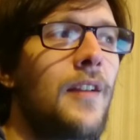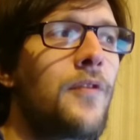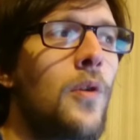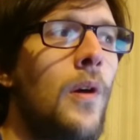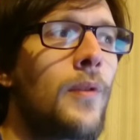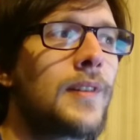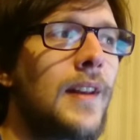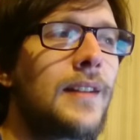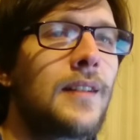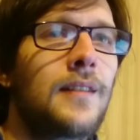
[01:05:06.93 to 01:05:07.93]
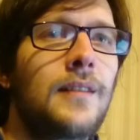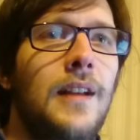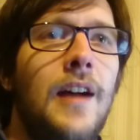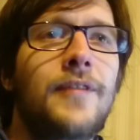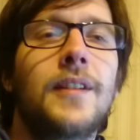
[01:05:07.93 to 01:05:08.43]
a, few hours later,
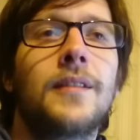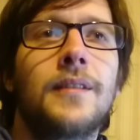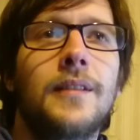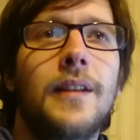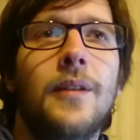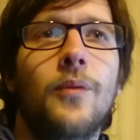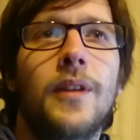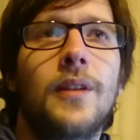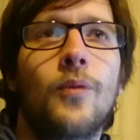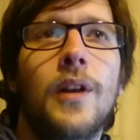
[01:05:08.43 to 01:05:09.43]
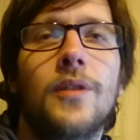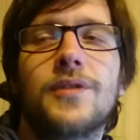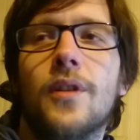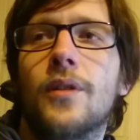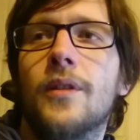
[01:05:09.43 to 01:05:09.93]
after uh, we we
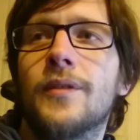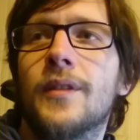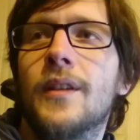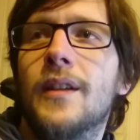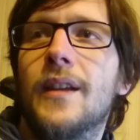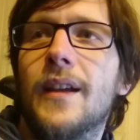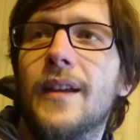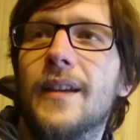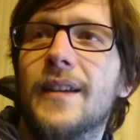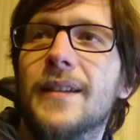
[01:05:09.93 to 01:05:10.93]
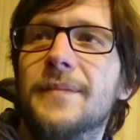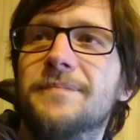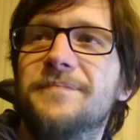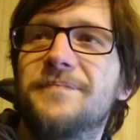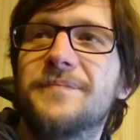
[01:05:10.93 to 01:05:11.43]
launched Okhlos, um,